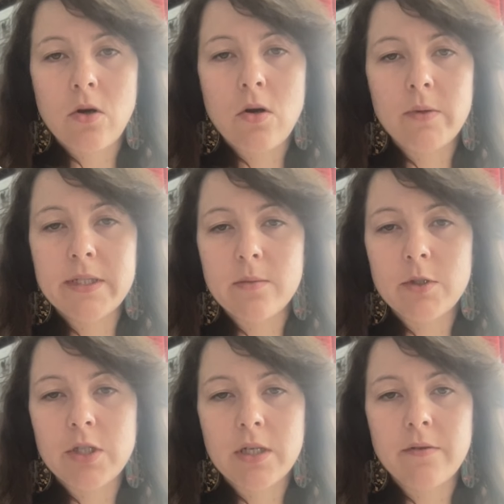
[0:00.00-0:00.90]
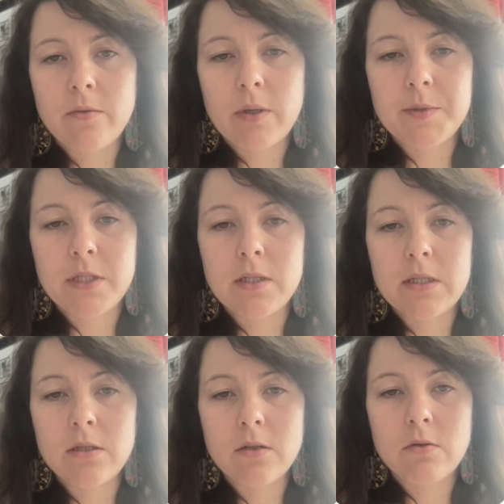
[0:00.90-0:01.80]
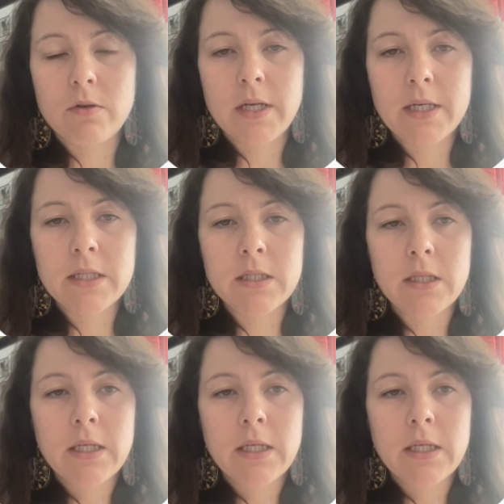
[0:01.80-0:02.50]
Always double check if the website is still correct.